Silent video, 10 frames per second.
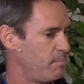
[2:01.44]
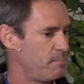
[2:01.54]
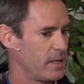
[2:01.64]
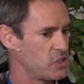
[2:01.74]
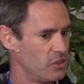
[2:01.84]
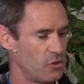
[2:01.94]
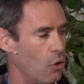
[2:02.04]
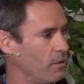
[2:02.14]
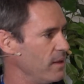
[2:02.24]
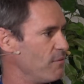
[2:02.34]
pictures,
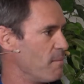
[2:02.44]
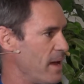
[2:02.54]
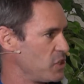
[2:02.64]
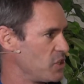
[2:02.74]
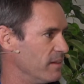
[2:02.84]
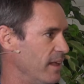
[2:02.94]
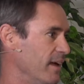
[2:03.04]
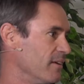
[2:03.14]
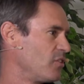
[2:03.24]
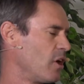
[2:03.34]
all the information
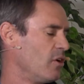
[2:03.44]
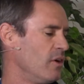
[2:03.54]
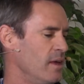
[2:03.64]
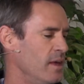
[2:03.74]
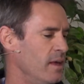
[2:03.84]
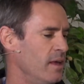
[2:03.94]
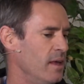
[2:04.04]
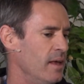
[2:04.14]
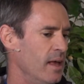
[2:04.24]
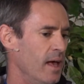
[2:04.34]
there. So
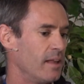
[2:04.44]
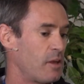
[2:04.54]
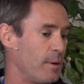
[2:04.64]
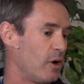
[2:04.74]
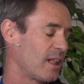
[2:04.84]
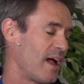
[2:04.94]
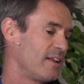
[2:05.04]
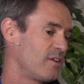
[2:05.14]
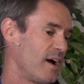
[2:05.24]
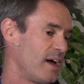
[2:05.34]
a typical
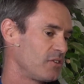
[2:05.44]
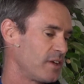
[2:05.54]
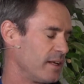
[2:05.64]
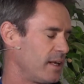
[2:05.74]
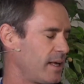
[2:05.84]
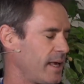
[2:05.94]
client of ours can